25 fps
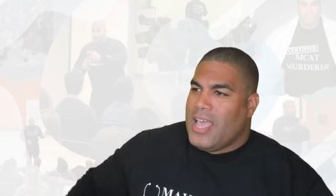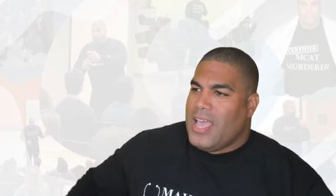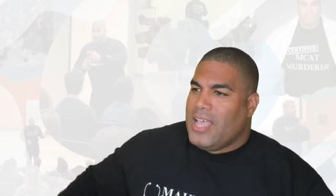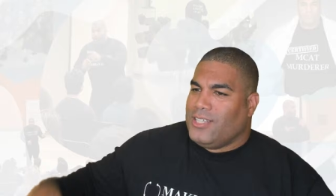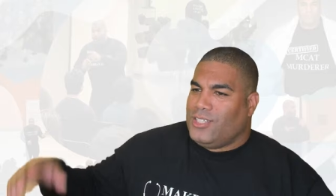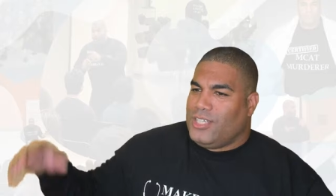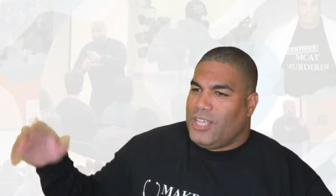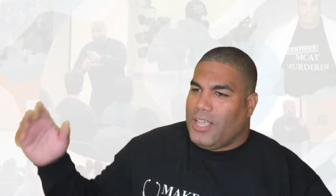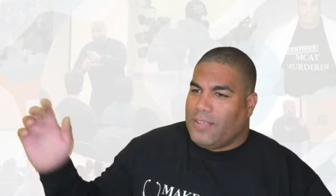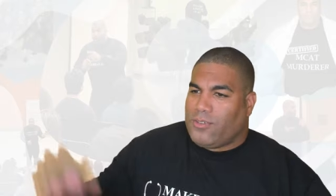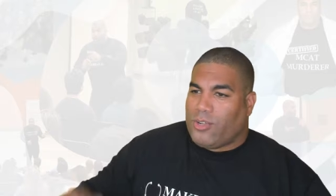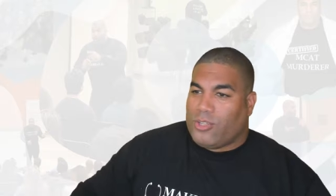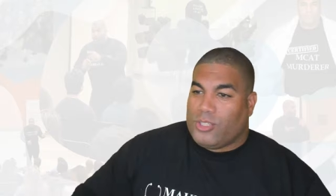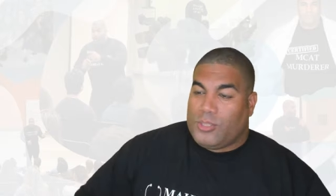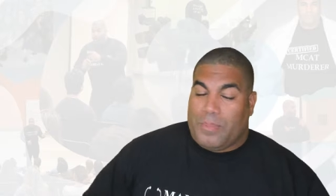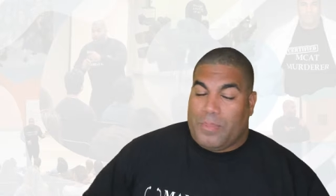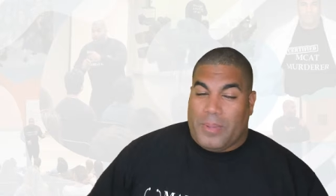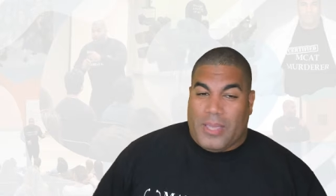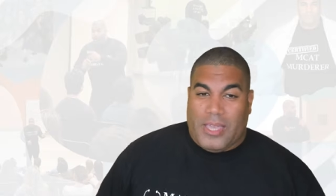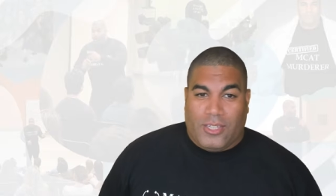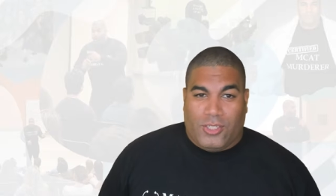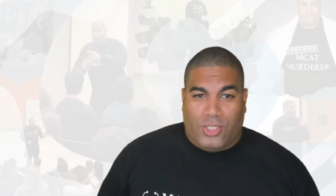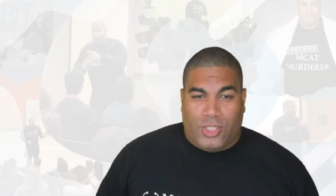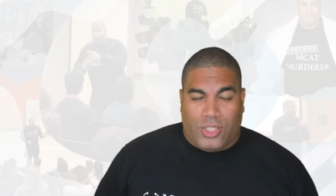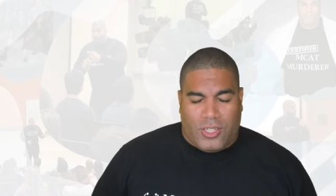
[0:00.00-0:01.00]
She gives her
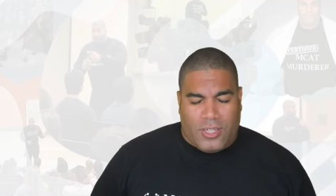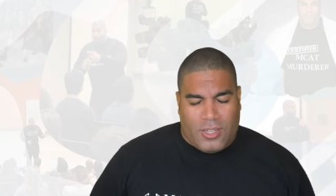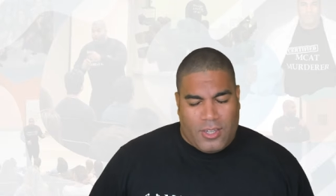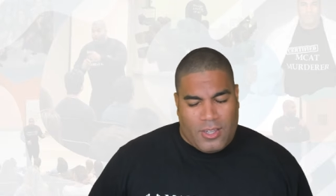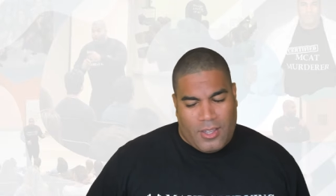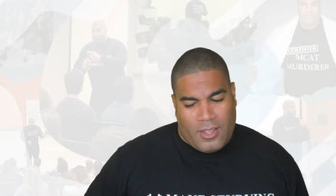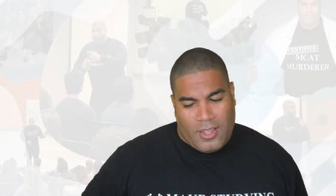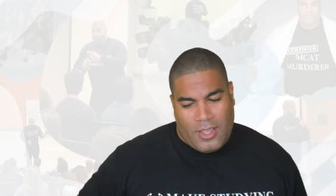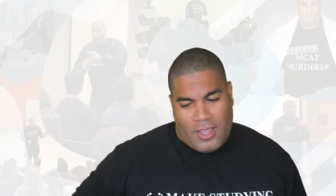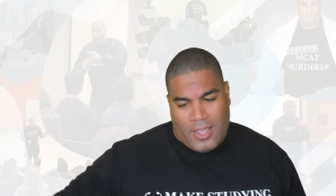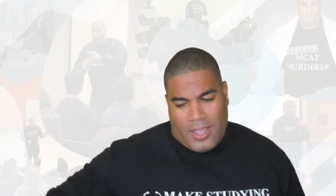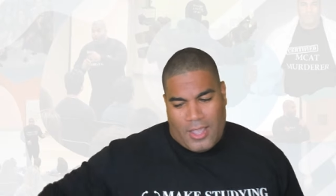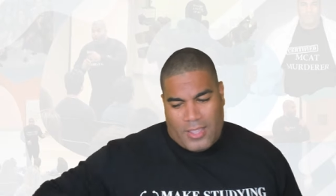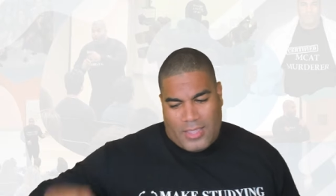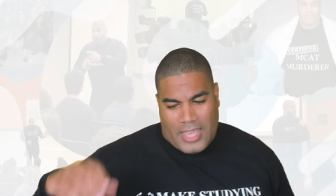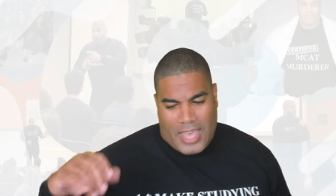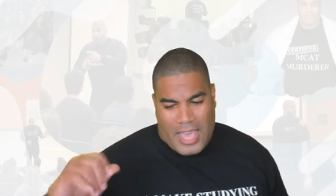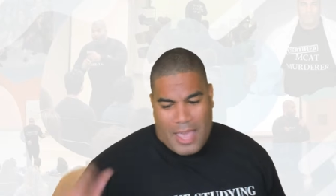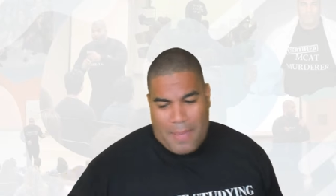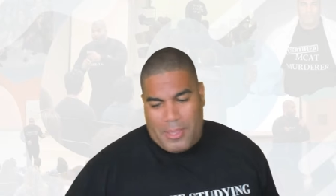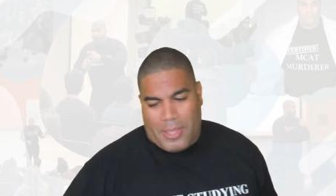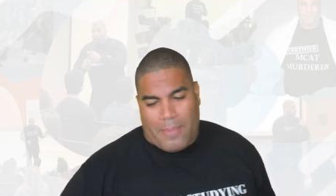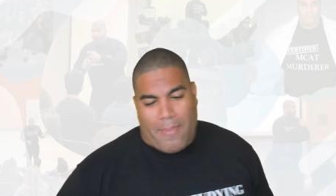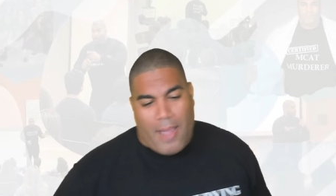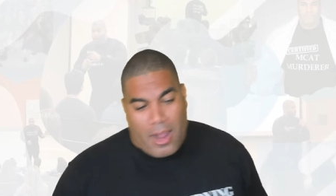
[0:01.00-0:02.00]
speech. They
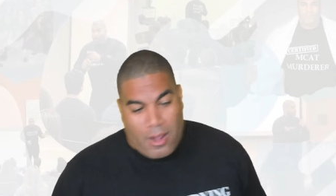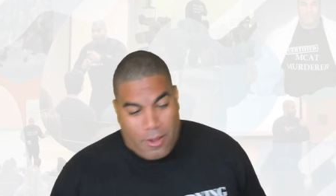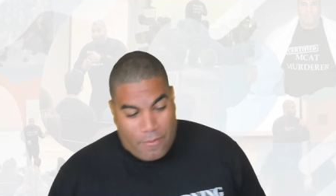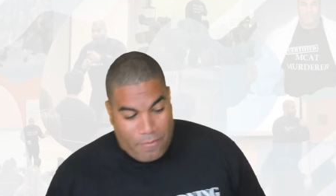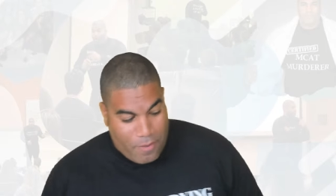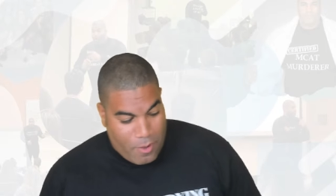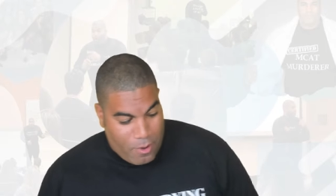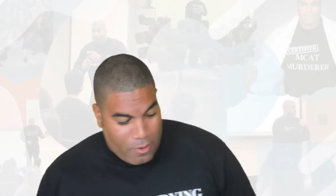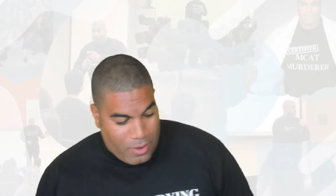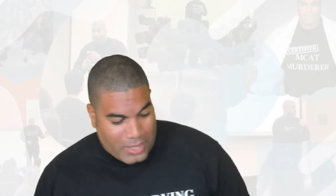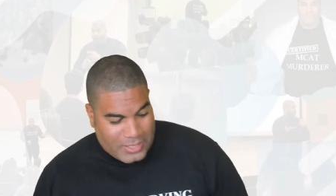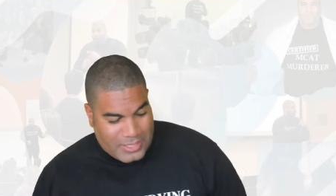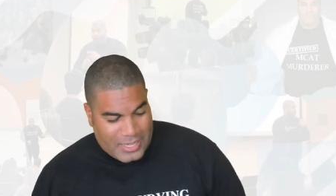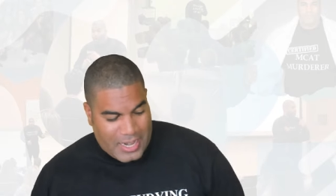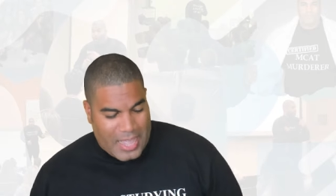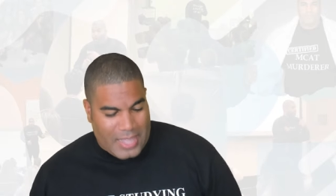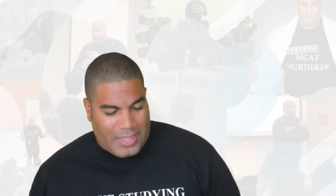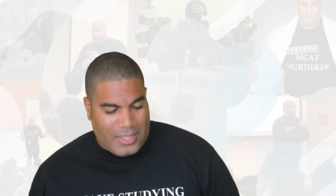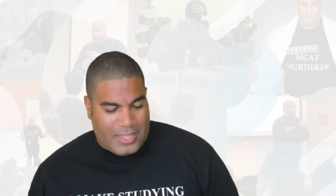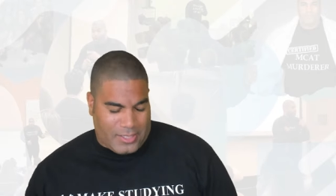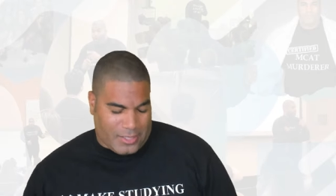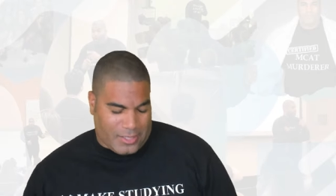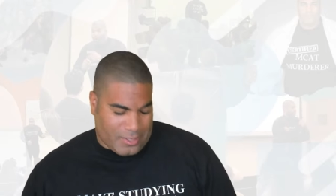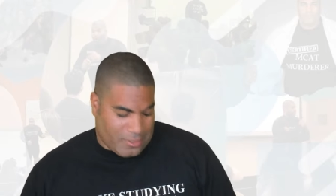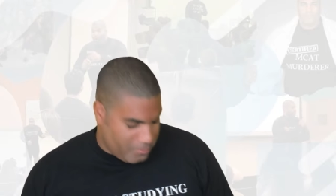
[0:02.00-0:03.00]
hand me the microphone, and I said, hey,
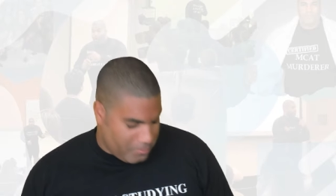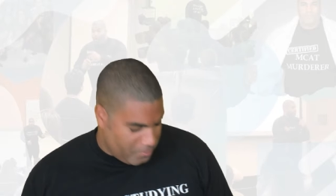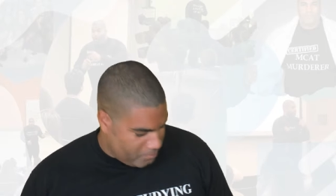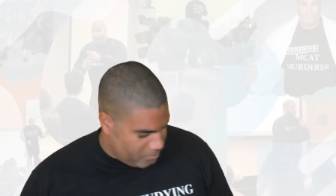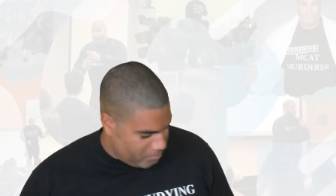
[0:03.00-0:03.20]
listen,